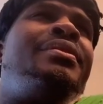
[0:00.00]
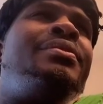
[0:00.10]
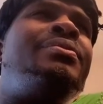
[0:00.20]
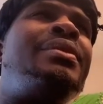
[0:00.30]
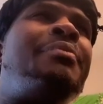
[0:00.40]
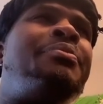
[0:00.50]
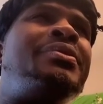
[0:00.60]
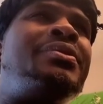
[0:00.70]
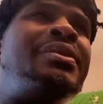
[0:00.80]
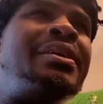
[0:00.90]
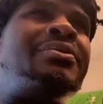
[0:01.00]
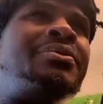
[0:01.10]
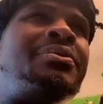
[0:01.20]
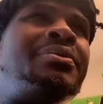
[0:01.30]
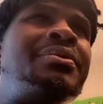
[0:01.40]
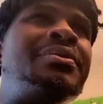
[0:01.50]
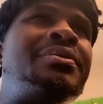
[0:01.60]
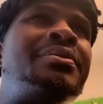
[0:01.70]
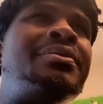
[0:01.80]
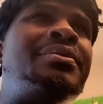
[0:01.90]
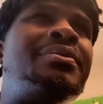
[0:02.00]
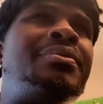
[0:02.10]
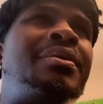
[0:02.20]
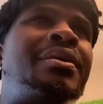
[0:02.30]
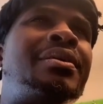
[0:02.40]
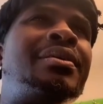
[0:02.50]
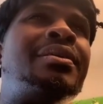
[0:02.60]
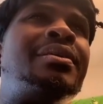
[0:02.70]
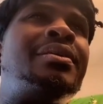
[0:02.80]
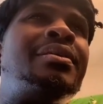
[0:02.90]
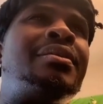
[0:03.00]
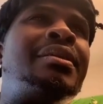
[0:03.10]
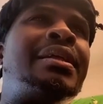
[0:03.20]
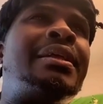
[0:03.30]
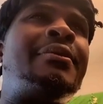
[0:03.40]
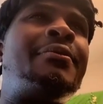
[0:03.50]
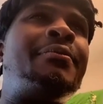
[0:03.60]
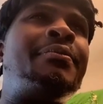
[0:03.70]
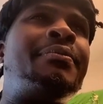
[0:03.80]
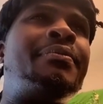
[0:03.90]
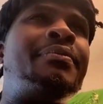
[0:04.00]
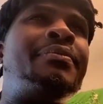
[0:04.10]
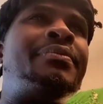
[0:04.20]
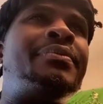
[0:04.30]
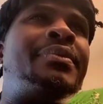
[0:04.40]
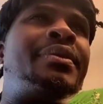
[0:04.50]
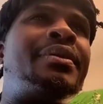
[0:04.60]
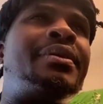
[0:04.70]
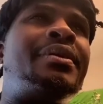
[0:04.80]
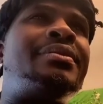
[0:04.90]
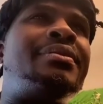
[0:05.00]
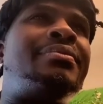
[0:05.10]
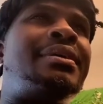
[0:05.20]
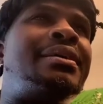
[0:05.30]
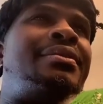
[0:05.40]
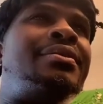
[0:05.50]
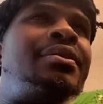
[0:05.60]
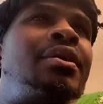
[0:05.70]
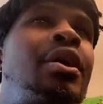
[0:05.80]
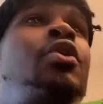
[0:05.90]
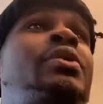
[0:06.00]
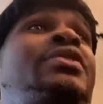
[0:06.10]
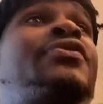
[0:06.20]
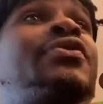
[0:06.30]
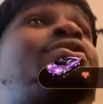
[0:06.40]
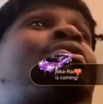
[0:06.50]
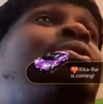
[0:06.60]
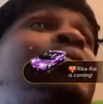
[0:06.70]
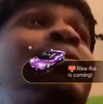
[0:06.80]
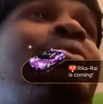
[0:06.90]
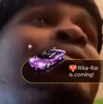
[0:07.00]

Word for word: You got a picture there at school? No. What? This is regular day. It's a regular. Oh, it's for school.